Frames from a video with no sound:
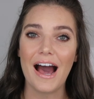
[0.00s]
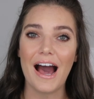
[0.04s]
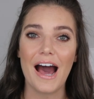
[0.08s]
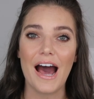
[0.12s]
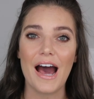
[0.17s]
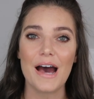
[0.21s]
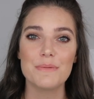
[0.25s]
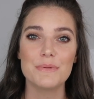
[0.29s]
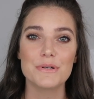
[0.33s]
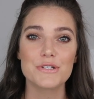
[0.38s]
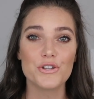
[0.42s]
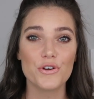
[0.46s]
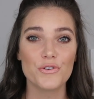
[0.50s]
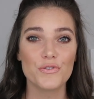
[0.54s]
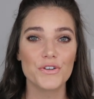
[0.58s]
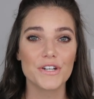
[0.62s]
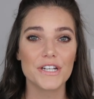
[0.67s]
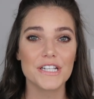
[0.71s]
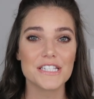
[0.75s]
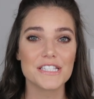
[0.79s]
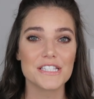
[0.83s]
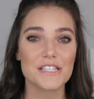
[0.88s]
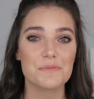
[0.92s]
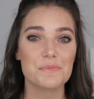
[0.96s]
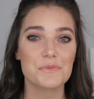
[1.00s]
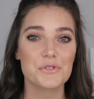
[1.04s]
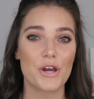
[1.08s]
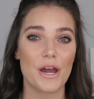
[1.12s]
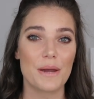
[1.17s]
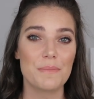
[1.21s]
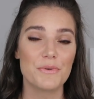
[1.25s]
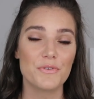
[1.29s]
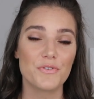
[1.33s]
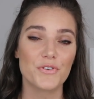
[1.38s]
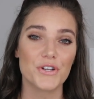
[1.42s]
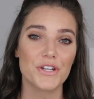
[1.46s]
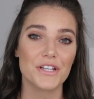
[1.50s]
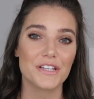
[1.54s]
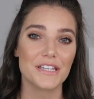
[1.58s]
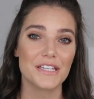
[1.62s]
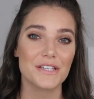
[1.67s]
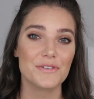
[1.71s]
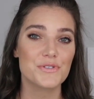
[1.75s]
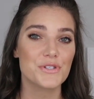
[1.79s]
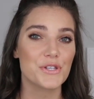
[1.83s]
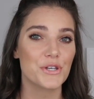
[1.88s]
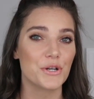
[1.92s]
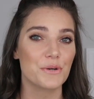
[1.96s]
Um, don't forget to subscribe before you
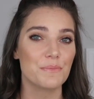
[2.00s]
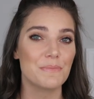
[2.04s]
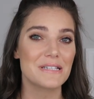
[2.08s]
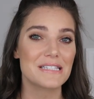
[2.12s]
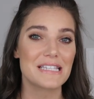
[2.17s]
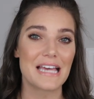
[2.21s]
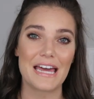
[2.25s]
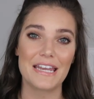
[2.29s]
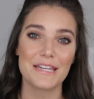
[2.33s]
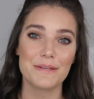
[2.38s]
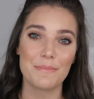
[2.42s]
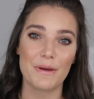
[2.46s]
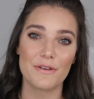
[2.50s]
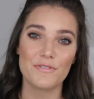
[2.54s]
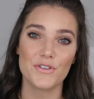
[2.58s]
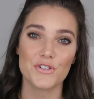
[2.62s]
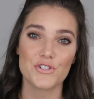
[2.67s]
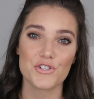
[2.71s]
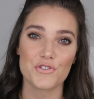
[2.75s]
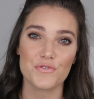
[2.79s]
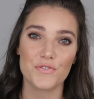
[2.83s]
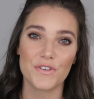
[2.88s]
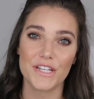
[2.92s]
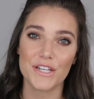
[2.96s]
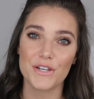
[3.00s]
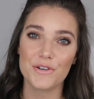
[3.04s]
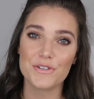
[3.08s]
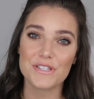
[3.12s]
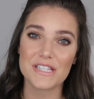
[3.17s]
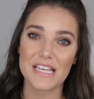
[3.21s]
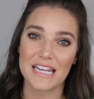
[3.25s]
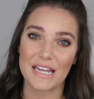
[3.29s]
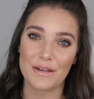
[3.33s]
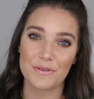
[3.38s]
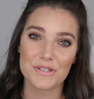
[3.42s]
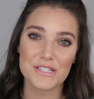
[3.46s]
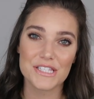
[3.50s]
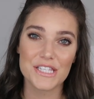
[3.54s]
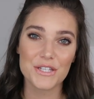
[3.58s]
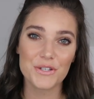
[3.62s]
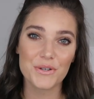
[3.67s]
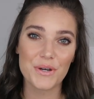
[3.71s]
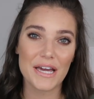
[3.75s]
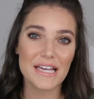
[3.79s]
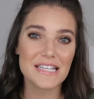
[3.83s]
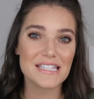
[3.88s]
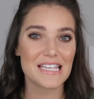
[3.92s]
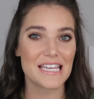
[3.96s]
leave so you don't miss any of my future videos and I will see you
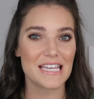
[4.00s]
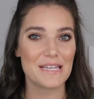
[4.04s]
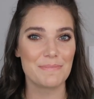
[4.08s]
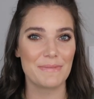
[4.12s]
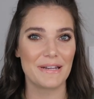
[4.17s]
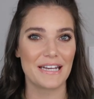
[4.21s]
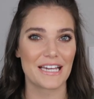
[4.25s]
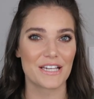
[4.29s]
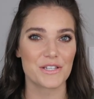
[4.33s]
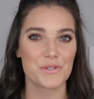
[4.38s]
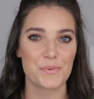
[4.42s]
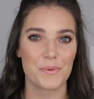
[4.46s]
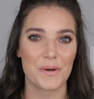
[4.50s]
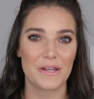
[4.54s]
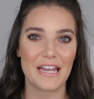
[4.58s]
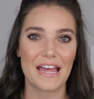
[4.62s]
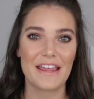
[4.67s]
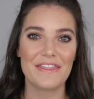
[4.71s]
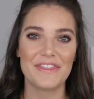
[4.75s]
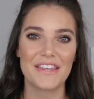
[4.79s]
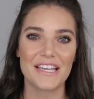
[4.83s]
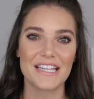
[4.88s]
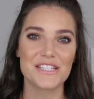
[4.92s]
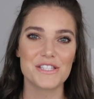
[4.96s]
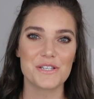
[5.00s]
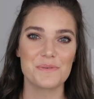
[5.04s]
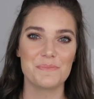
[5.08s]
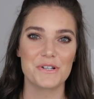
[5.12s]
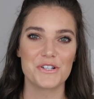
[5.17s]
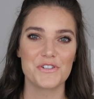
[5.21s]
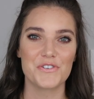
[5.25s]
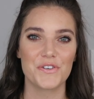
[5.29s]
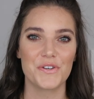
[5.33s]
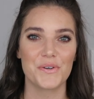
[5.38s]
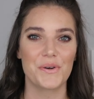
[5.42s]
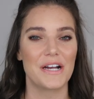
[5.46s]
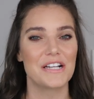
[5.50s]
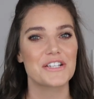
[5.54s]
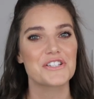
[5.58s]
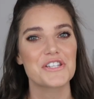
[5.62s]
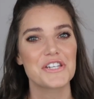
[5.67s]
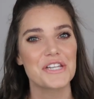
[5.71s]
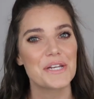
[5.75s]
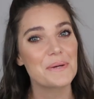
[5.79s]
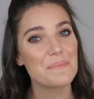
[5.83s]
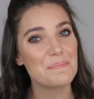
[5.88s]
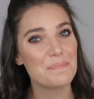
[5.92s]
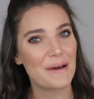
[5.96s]
guys in my next one. Thanks so much for
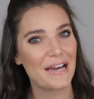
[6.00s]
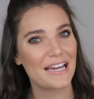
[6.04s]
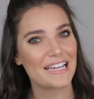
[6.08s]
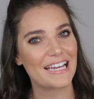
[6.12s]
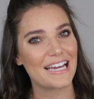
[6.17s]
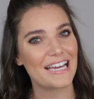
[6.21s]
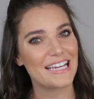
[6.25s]
watching. Bye